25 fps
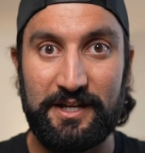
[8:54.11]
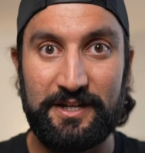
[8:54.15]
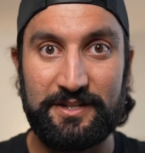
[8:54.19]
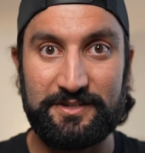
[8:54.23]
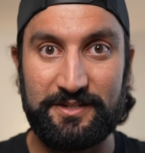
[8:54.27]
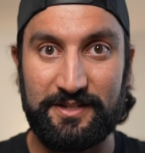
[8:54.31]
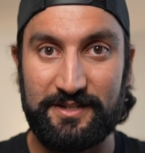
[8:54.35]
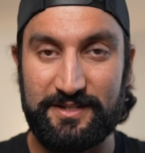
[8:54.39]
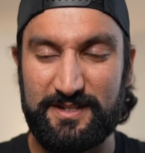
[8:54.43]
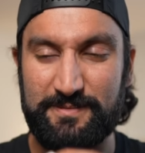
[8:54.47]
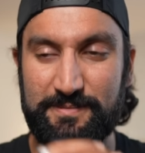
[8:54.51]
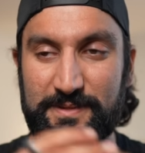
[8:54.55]

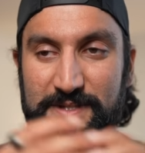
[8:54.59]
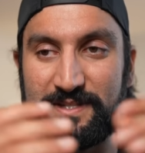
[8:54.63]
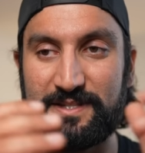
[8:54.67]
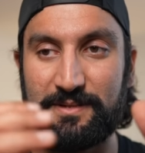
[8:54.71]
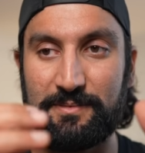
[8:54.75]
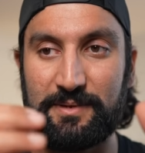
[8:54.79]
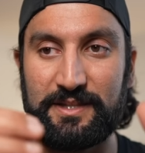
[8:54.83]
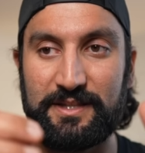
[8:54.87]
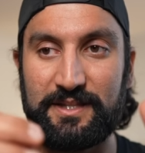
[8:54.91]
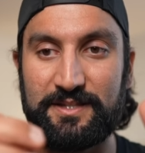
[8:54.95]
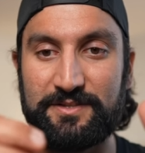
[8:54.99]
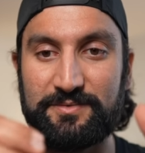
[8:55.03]
So this has been
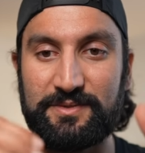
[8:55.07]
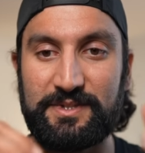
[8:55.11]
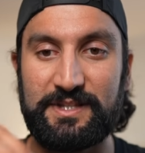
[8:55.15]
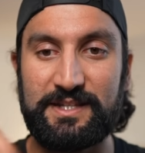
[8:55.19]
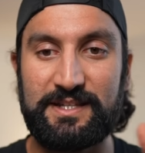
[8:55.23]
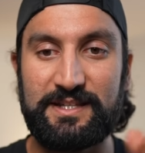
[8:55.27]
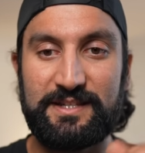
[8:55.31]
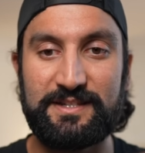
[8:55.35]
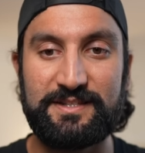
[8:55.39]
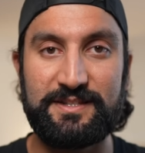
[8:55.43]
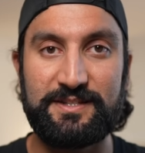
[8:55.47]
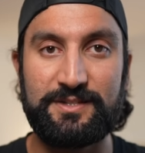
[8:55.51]
something that's really
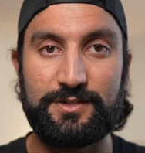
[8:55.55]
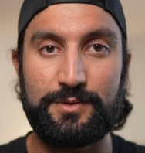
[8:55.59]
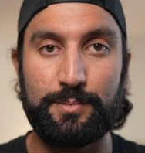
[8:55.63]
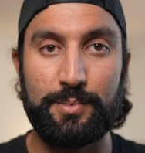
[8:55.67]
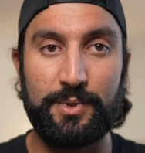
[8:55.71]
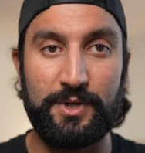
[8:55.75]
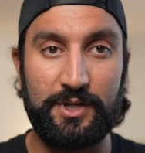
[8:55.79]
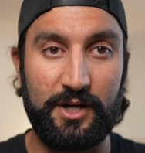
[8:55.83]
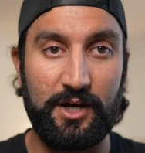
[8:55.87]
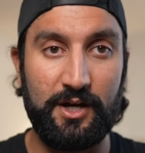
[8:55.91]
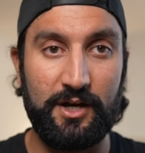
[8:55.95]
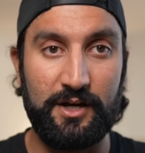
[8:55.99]
easy to
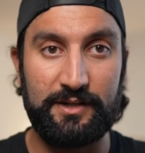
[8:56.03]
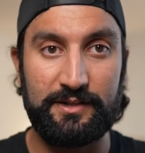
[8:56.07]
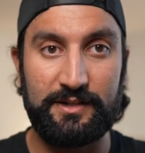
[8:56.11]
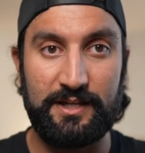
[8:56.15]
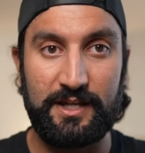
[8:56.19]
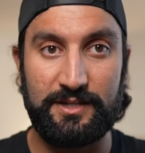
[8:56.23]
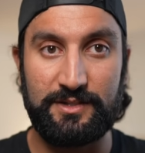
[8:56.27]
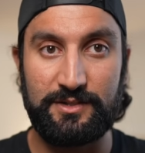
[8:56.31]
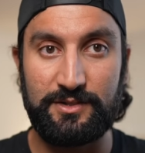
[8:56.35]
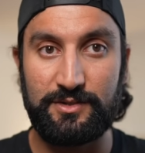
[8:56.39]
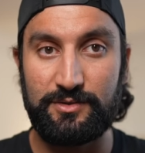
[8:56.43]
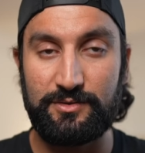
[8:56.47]
put on
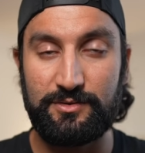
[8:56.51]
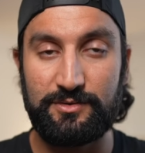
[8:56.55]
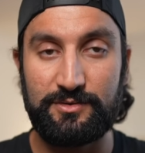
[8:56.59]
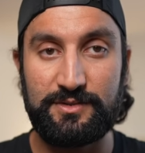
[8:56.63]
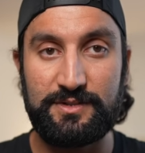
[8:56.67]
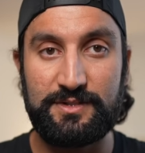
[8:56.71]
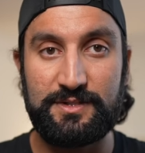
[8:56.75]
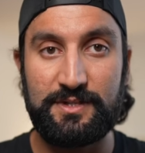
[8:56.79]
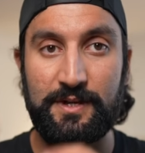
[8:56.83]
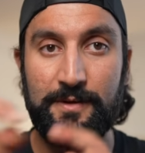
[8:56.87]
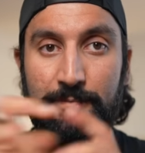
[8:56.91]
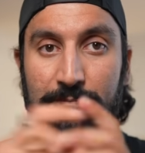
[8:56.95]
and
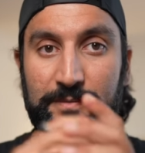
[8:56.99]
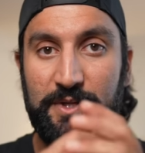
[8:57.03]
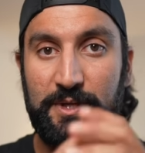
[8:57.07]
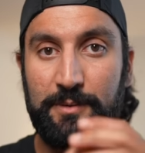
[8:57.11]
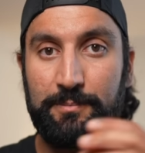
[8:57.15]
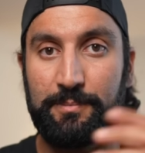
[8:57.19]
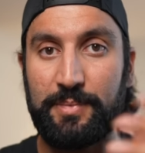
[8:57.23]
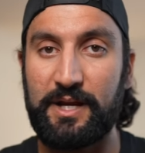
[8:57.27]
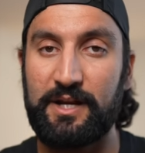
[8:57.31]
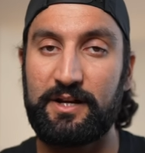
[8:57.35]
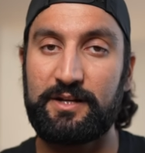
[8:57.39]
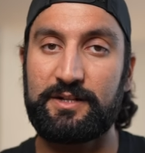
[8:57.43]
use
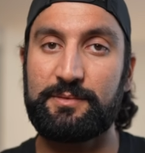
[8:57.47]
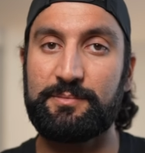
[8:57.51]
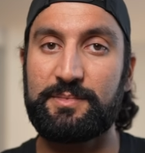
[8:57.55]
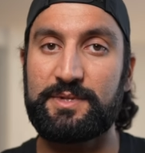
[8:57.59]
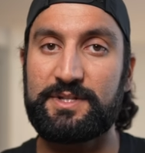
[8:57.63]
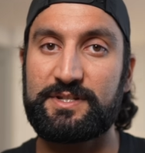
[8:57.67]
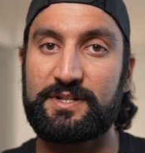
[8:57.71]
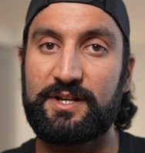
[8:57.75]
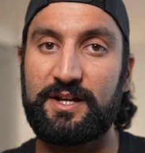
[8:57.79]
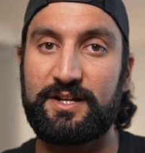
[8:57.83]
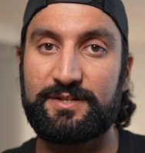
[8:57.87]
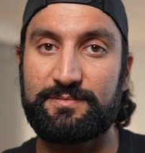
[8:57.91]
compared to
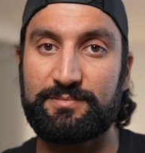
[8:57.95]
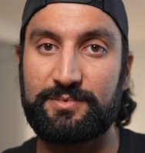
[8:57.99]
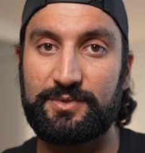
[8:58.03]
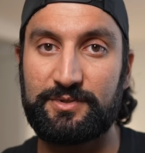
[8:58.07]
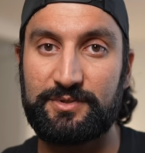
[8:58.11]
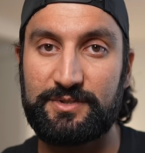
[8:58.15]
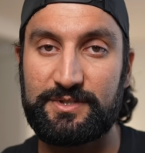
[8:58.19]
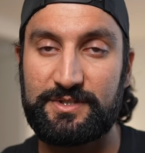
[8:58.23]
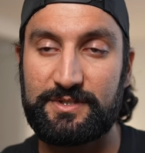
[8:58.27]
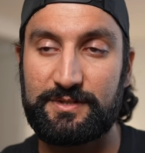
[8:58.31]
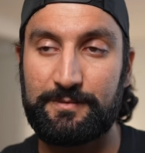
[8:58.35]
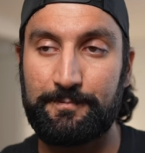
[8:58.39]
massage
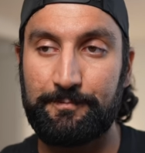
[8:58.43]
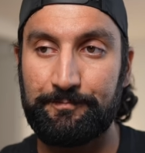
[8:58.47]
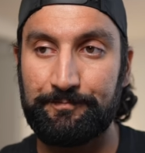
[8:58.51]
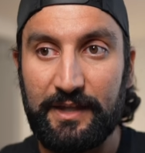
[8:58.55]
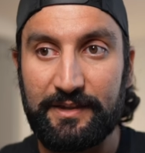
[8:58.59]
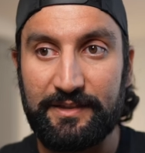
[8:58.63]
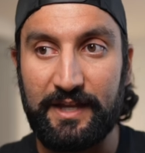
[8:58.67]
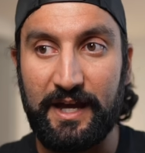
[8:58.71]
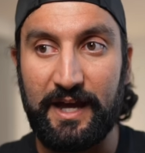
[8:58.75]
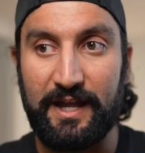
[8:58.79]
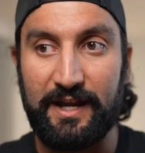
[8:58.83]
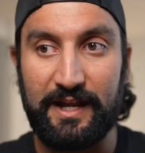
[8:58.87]
boots
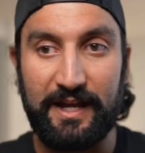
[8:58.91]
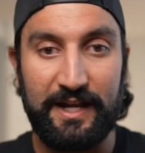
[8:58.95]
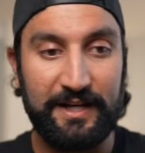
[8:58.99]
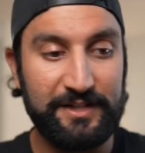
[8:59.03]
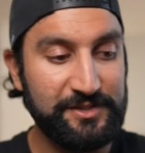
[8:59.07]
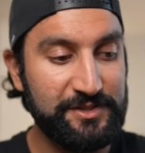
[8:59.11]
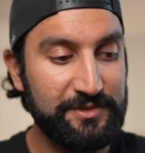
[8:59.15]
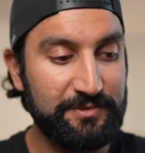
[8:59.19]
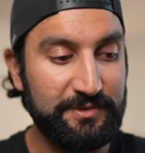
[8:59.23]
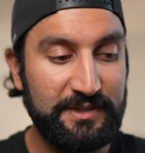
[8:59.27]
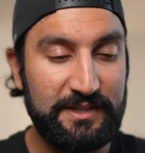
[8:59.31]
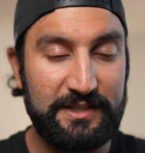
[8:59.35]
that I
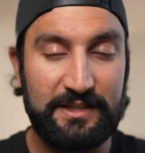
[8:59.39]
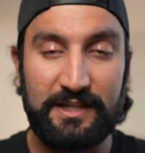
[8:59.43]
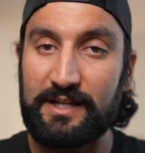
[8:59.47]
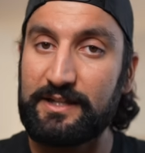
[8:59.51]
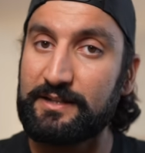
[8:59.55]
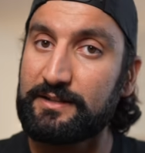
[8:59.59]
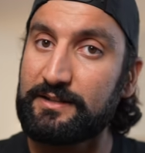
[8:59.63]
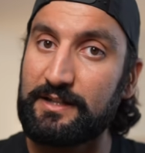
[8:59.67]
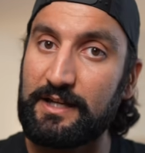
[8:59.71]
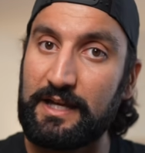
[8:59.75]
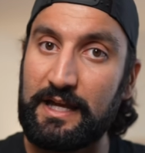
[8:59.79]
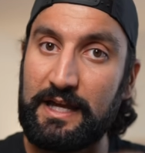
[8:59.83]
actually really
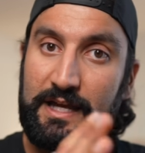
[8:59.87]
like.